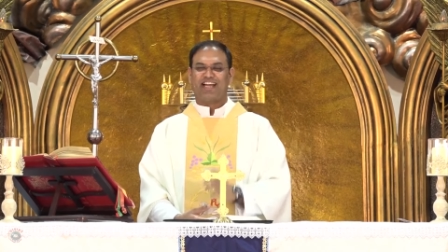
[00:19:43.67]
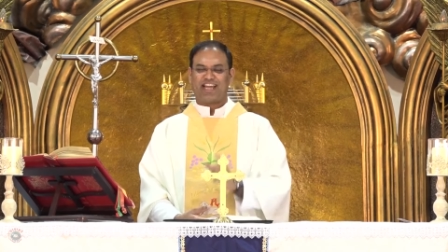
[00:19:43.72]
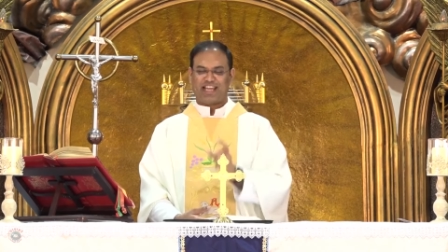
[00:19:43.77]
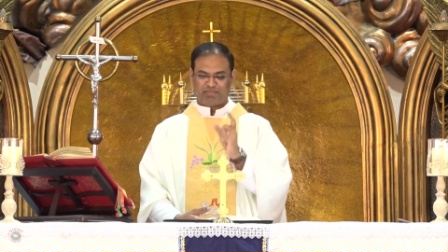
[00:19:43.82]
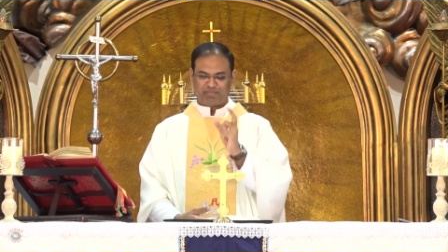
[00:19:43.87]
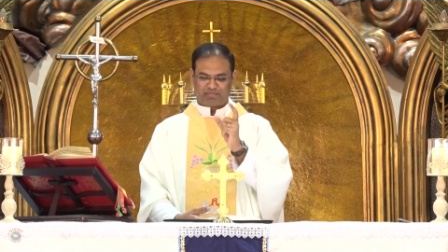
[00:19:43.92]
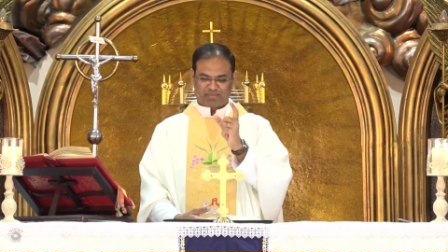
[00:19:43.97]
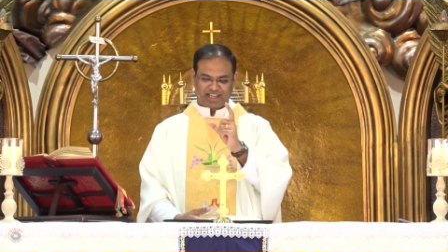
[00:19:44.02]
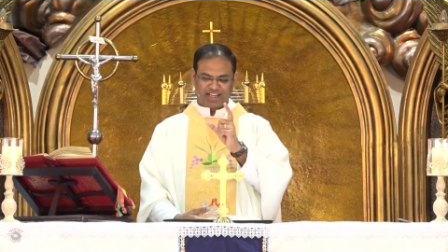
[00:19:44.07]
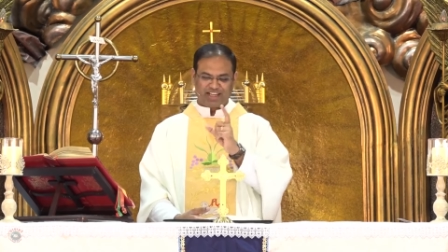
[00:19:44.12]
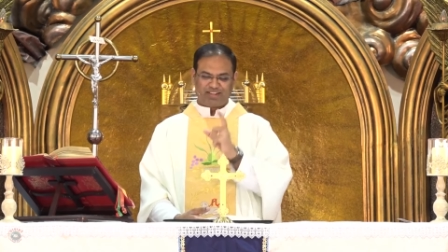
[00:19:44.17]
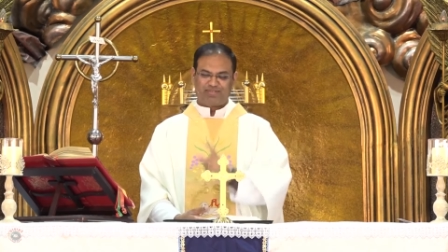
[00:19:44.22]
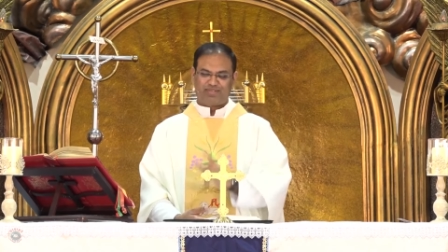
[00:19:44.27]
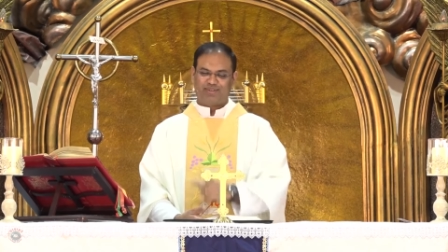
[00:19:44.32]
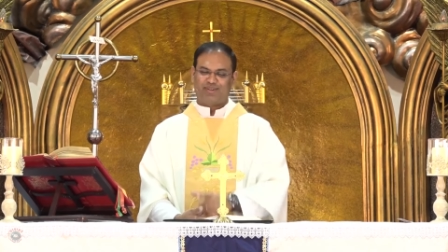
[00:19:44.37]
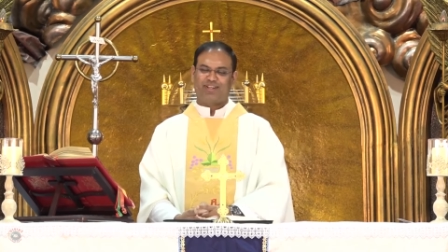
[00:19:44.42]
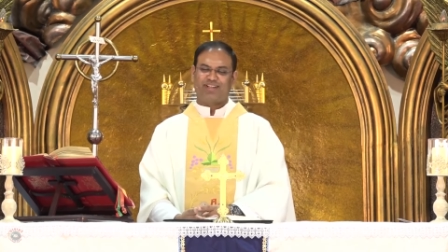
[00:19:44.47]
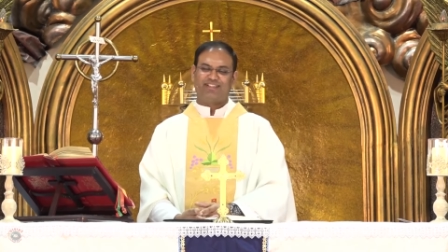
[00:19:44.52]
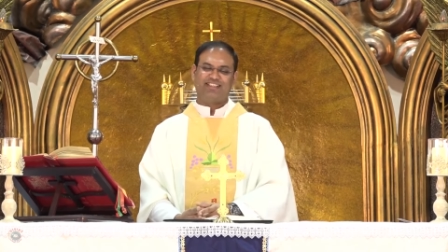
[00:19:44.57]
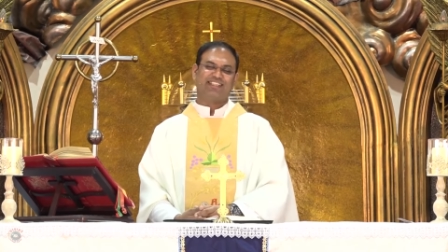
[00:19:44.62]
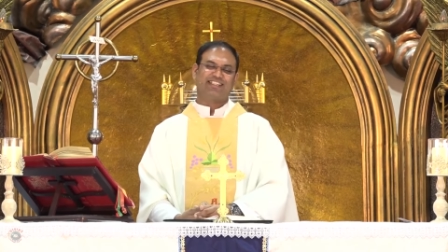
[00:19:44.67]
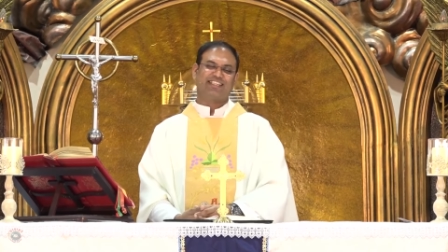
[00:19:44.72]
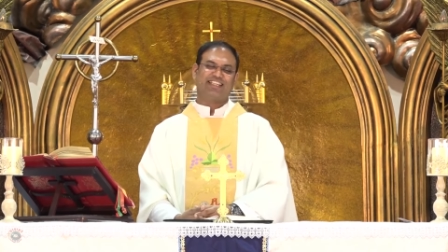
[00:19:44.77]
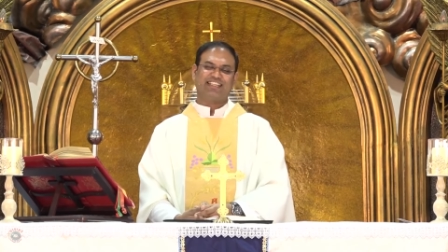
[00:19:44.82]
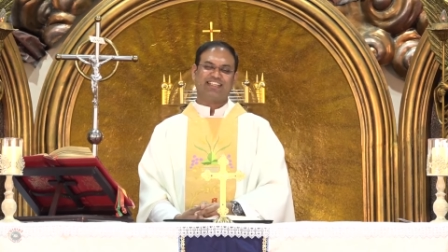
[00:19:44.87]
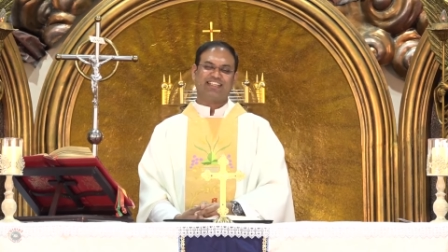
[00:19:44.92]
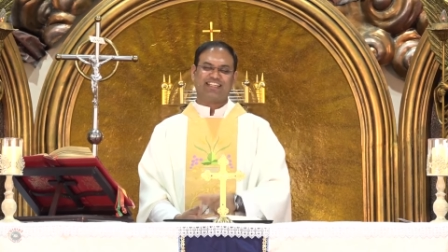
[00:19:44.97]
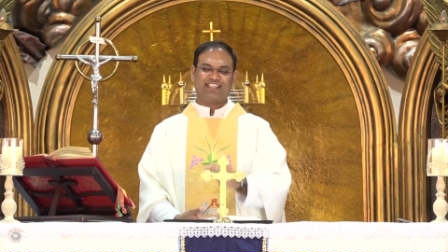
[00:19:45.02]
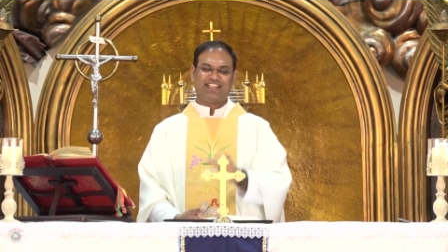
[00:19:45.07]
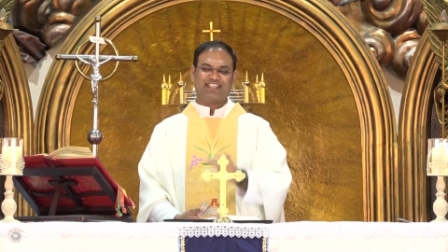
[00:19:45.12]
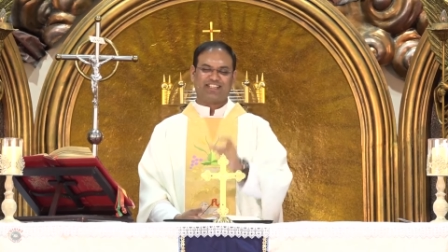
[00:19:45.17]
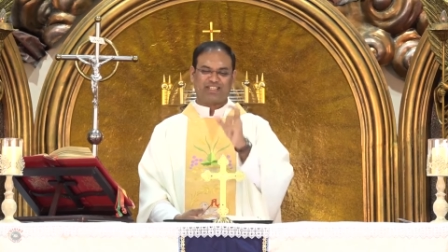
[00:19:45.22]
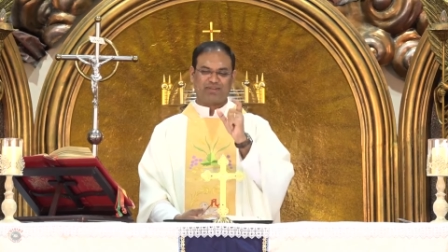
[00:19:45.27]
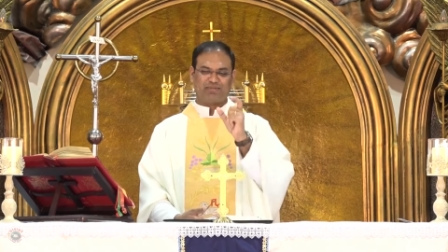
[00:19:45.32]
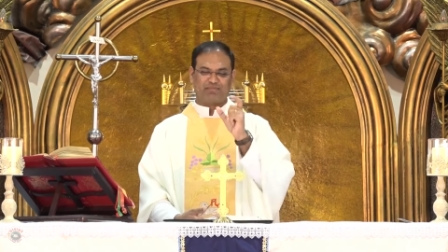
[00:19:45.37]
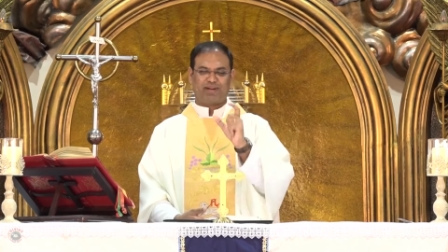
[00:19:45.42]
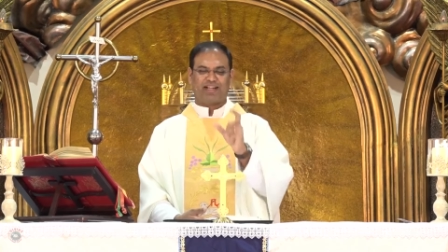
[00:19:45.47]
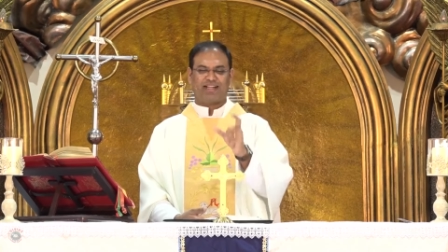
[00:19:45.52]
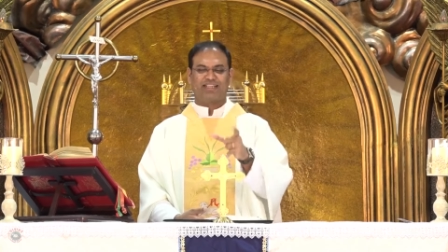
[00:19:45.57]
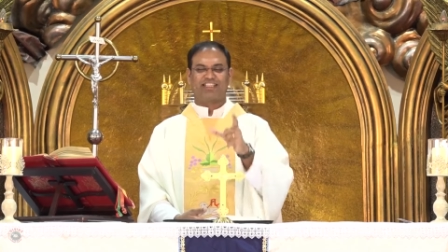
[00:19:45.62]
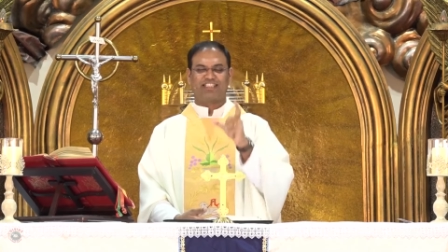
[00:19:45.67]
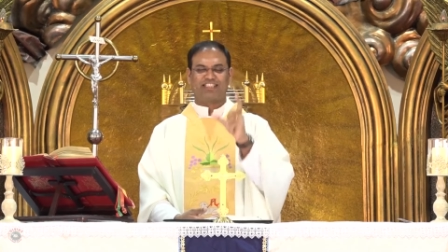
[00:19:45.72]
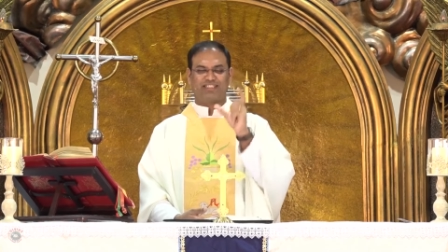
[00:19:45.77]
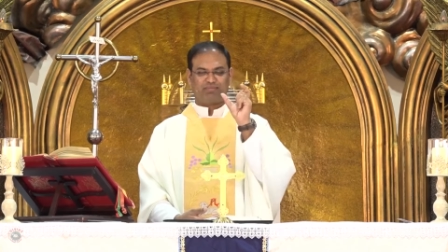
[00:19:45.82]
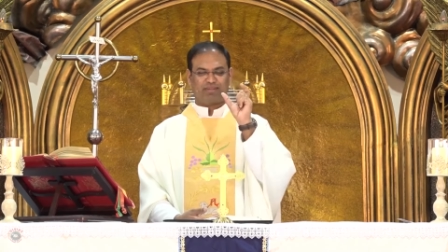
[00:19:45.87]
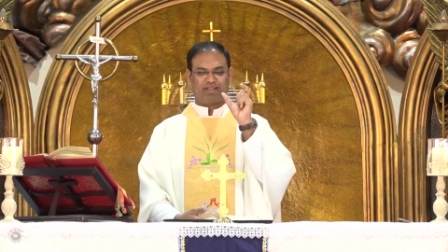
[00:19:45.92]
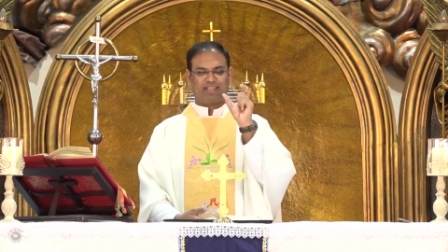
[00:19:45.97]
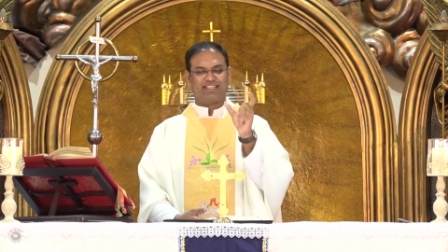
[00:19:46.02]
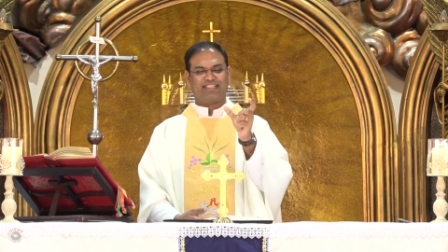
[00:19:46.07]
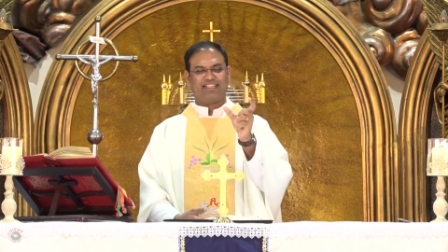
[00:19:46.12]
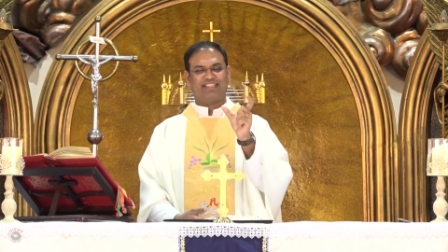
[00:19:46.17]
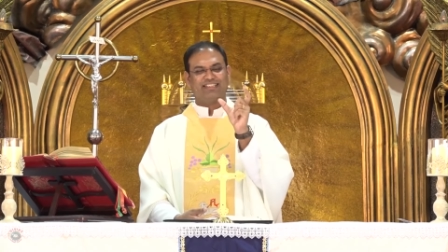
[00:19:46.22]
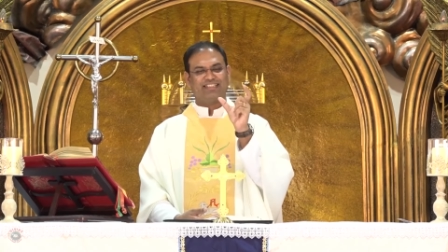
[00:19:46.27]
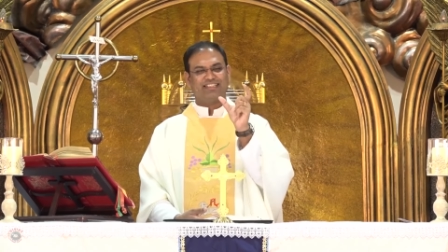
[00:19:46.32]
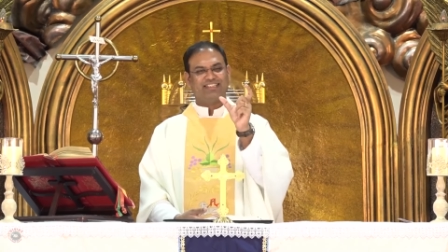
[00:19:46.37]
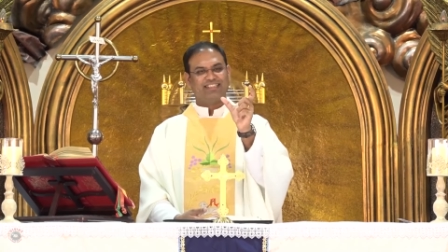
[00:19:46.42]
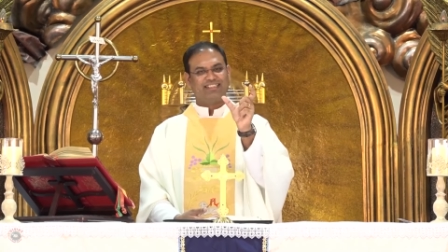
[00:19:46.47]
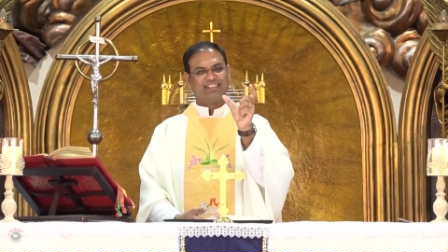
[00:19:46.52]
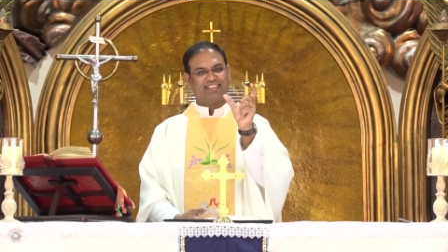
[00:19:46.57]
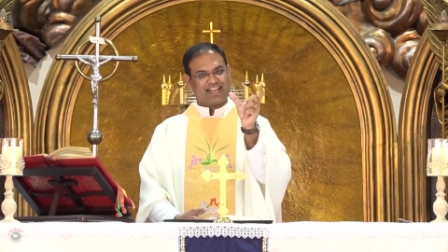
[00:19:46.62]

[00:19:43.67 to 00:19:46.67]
I prayed for this intention, participating